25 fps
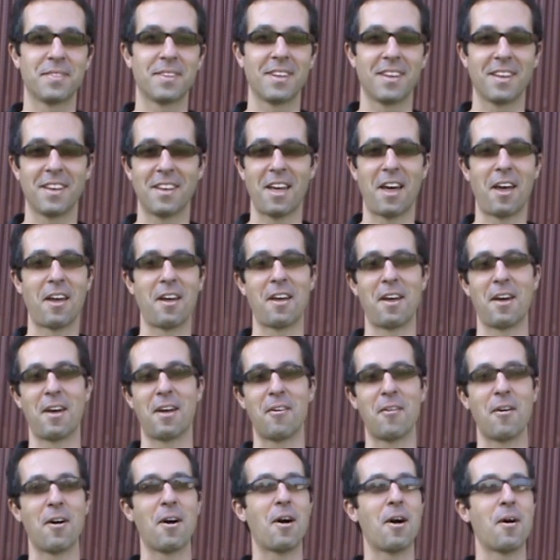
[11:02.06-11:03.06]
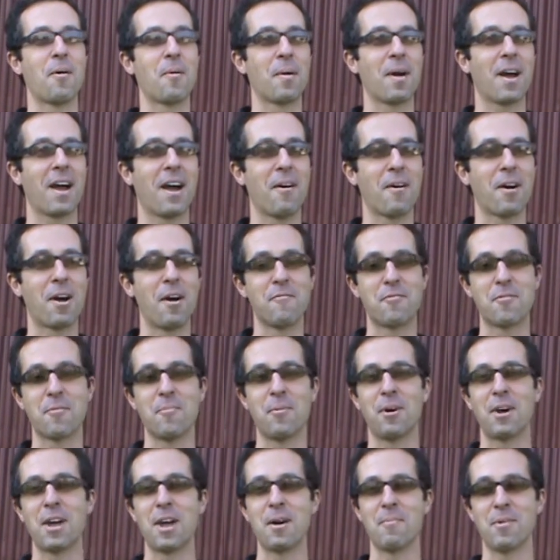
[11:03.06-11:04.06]
don't know how
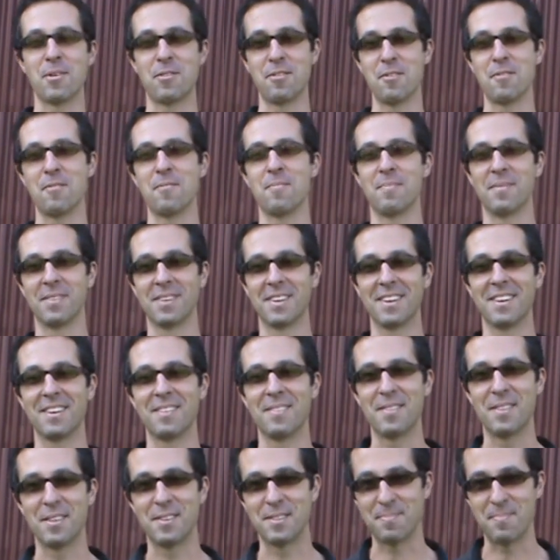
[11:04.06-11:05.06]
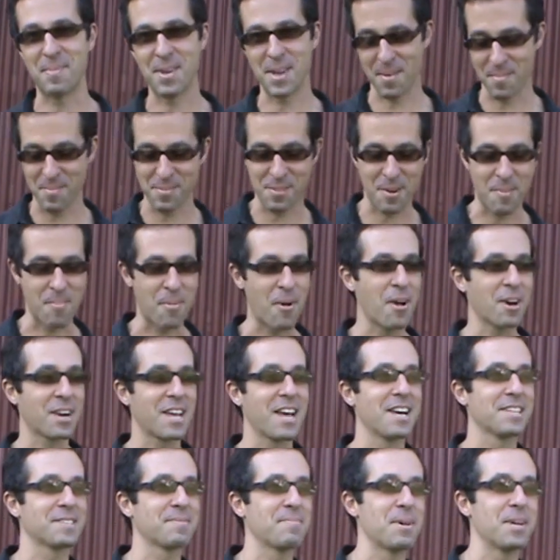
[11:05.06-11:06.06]
comfortable I am with you with this being sort of
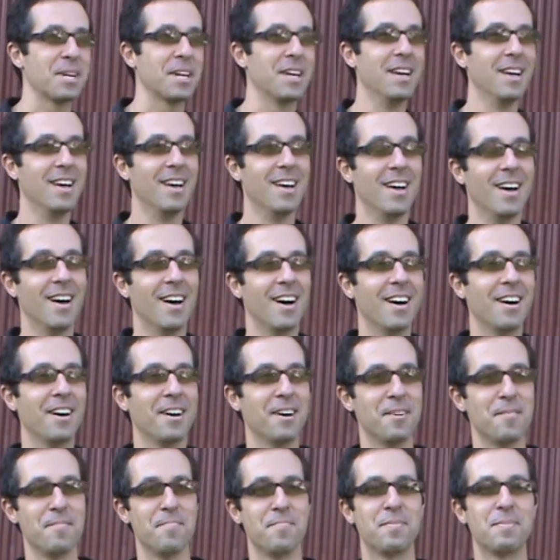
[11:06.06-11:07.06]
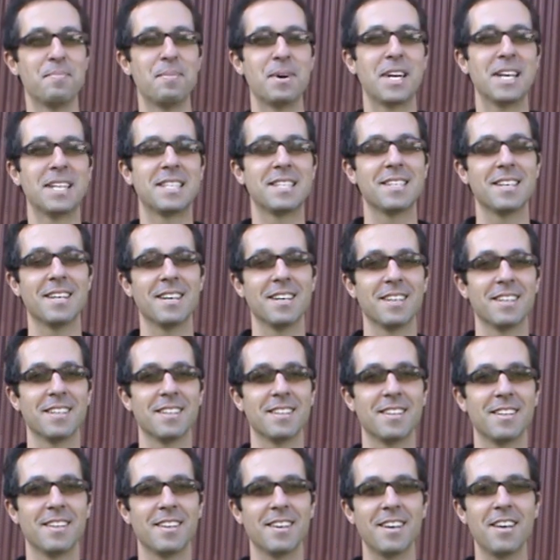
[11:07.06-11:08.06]
broadcast, but it's an
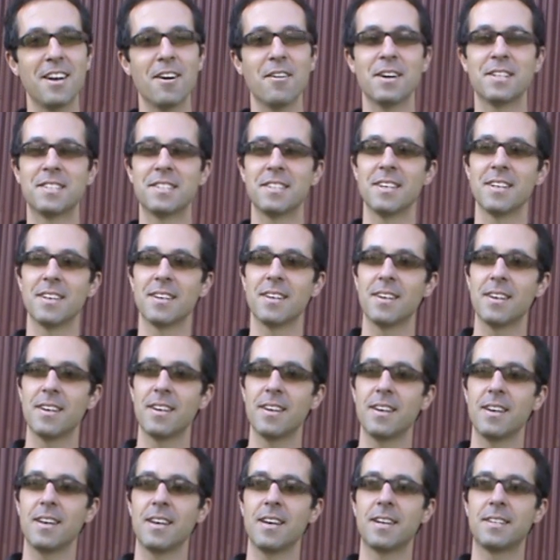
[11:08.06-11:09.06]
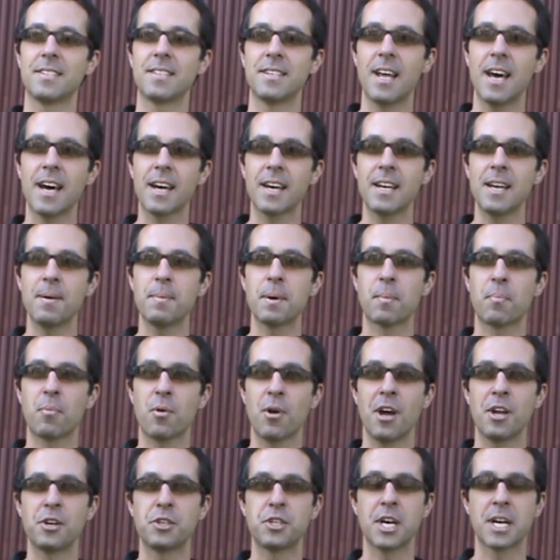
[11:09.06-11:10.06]
academic
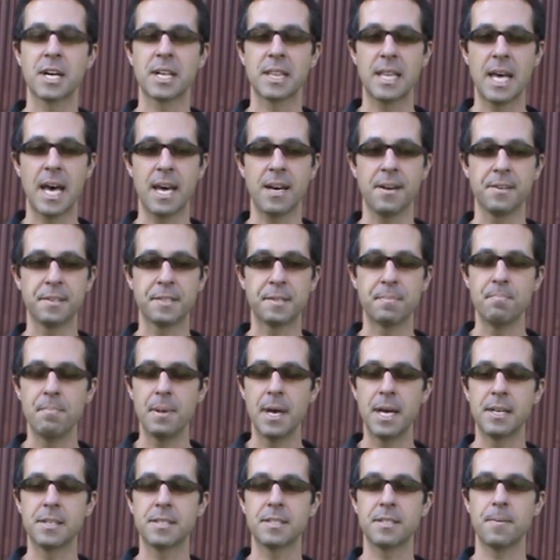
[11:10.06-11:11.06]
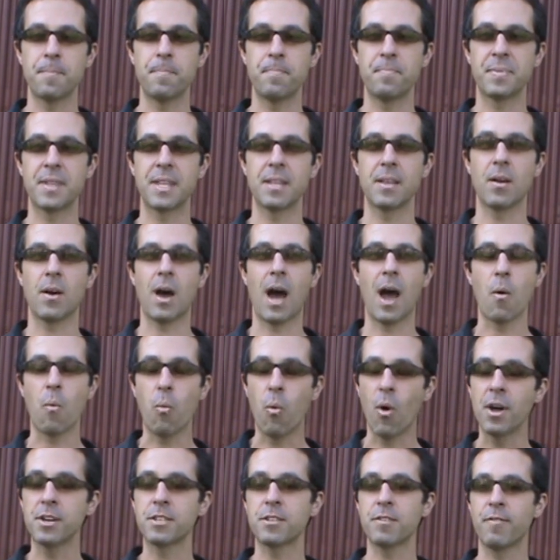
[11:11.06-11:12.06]
project that is meant. I
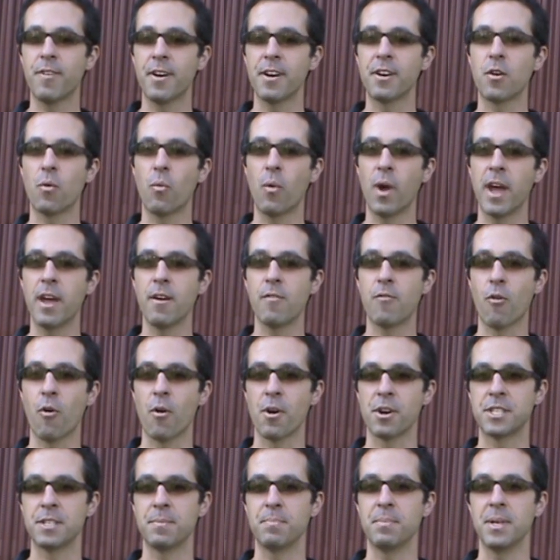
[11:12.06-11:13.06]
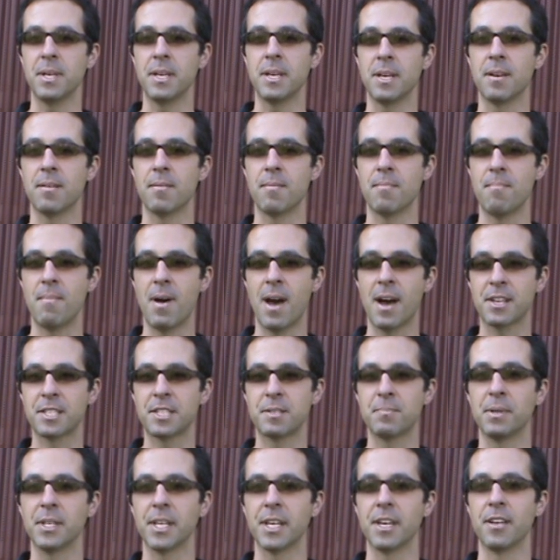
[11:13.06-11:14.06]
want to find a way for it to be
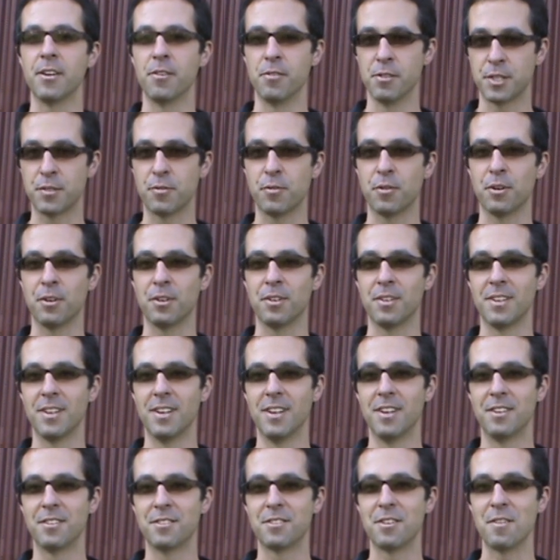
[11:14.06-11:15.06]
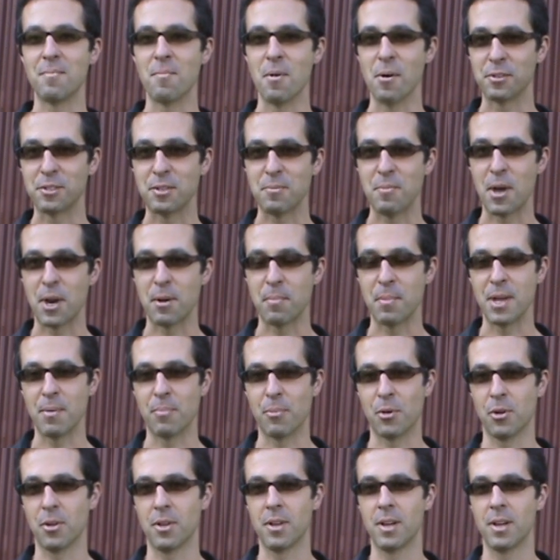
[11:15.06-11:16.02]
maximally useful to the most amount of people.